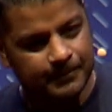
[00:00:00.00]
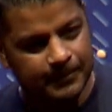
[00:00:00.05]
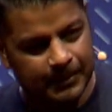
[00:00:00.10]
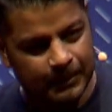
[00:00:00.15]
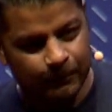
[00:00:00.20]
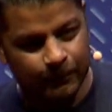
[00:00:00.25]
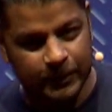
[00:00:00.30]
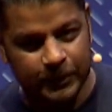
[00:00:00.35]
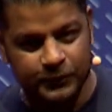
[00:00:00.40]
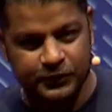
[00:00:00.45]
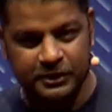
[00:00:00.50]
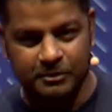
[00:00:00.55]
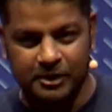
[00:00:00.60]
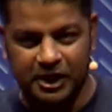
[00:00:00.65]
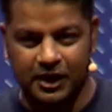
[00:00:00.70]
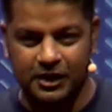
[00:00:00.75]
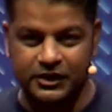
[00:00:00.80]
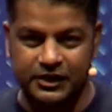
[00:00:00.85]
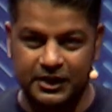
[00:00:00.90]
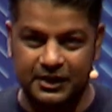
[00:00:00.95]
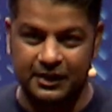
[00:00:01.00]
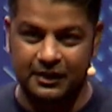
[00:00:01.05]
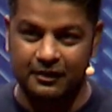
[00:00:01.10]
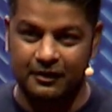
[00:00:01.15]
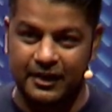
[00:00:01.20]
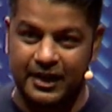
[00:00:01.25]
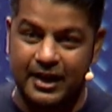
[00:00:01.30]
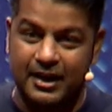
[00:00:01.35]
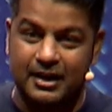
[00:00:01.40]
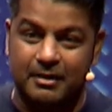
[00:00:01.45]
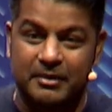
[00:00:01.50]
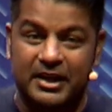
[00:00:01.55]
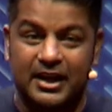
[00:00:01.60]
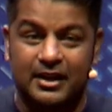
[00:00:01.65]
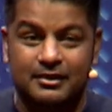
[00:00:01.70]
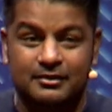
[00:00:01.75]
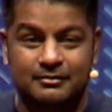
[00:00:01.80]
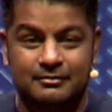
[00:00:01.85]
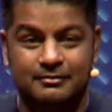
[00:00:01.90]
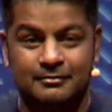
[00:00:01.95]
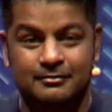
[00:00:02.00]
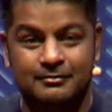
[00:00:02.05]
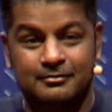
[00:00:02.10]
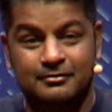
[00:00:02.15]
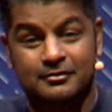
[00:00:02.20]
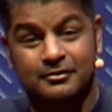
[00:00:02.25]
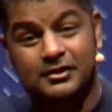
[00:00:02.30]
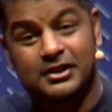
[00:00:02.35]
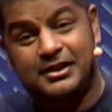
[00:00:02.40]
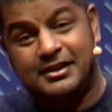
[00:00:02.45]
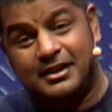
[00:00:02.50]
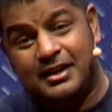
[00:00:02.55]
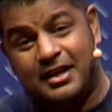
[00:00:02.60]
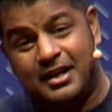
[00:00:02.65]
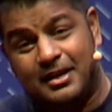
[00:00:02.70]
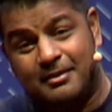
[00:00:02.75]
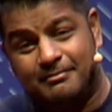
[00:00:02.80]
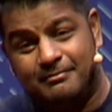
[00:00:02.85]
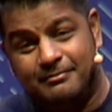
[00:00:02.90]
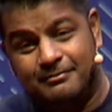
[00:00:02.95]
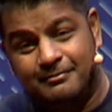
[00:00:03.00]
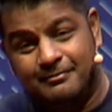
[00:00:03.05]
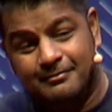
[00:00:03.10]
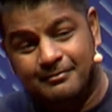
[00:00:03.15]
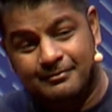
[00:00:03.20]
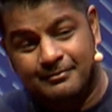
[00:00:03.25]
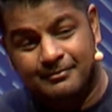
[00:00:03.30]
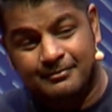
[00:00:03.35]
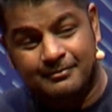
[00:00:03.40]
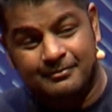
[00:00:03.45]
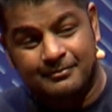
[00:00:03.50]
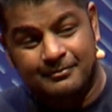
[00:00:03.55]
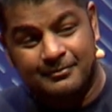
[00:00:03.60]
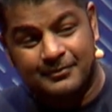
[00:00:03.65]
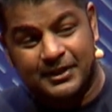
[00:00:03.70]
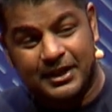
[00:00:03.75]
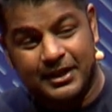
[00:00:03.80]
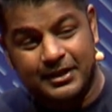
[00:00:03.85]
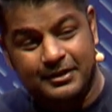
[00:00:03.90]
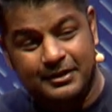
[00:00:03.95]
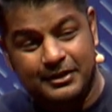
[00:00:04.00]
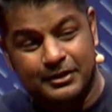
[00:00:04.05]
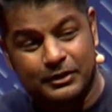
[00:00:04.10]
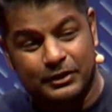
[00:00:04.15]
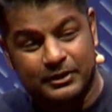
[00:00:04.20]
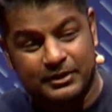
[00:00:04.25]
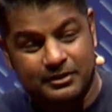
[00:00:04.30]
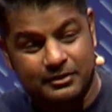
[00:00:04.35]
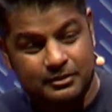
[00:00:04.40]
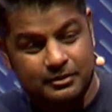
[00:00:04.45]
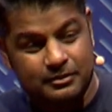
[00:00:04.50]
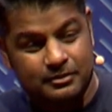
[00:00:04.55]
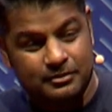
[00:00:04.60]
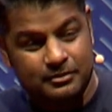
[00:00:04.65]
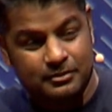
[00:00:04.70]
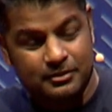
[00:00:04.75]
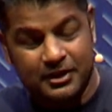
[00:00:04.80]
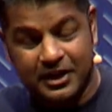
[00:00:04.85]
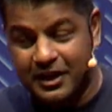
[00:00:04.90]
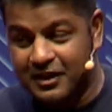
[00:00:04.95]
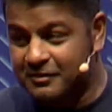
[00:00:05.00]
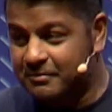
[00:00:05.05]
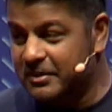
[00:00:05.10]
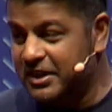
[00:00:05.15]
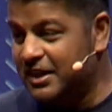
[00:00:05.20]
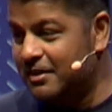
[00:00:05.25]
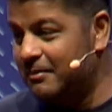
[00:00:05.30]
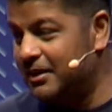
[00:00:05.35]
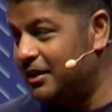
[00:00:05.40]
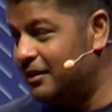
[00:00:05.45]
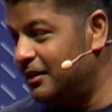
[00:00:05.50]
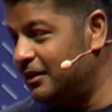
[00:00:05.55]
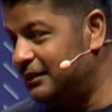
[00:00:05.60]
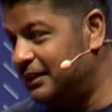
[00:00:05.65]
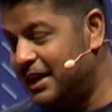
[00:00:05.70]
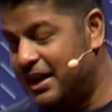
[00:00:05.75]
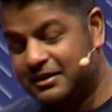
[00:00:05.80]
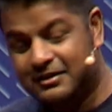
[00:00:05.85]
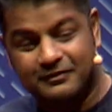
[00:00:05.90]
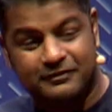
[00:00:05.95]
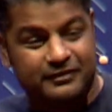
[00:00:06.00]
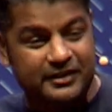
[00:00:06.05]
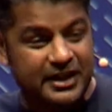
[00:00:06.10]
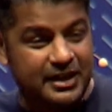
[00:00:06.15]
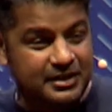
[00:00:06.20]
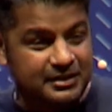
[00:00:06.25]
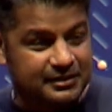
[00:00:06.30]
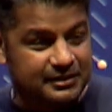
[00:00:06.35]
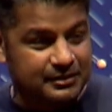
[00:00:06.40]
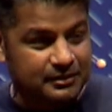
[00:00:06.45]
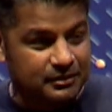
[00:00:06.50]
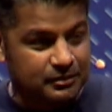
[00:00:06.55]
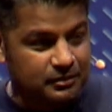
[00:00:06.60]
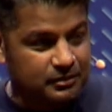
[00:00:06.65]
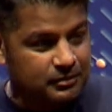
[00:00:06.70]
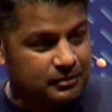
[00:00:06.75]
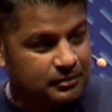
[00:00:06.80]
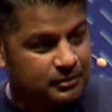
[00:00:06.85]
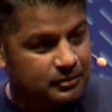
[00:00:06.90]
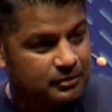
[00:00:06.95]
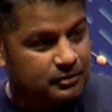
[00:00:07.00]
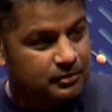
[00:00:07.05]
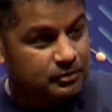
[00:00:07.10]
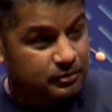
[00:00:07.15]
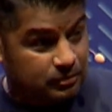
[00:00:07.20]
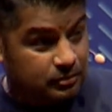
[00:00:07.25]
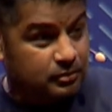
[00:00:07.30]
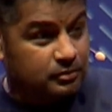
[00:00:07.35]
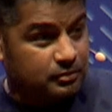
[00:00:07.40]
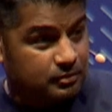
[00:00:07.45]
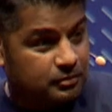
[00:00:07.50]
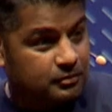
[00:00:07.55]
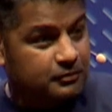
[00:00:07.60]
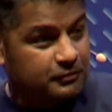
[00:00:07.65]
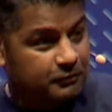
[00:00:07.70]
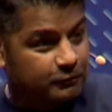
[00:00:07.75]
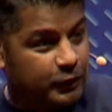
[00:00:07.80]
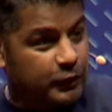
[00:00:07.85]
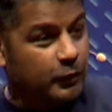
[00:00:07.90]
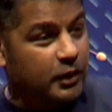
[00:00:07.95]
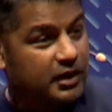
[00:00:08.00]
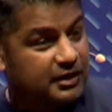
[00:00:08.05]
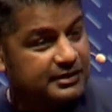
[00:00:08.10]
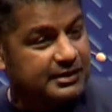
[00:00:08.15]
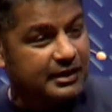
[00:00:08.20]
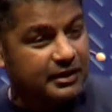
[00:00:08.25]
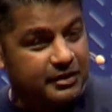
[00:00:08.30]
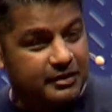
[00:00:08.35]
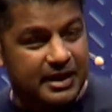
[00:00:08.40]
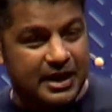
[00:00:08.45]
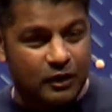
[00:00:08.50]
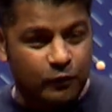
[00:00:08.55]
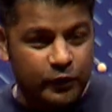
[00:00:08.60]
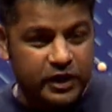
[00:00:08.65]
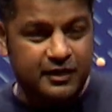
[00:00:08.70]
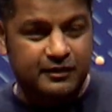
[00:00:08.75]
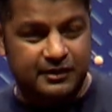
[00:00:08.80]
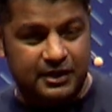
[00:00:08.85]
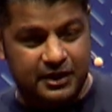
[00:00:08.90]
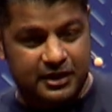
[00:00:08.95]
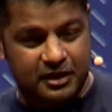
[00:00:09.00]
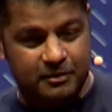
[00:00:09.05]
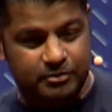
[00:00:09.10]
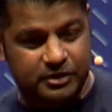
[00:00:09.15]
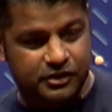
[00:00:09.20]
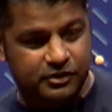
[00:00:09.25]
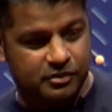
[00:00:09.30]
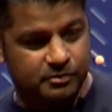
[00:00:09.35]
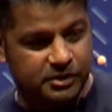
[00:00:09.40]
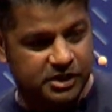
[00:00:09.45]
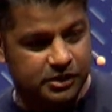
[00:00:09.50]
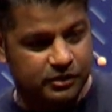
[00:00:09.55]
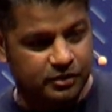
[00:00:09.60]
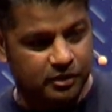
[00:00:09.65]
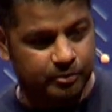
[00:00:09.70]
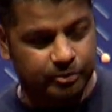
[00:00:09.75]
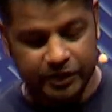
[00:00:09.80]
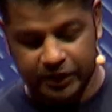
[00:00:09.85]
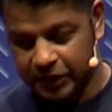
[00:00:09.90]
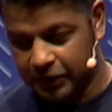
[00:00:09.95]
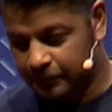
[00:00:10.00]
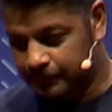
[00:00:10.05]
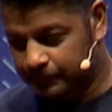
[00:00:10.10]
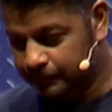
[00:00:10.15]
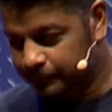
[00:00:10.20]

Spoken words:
And we're using blockchain to go, hey man, what's up? How you doing? Here's me and my 100,000 friends. We want to tell you how we think HIPAA should be interpreted.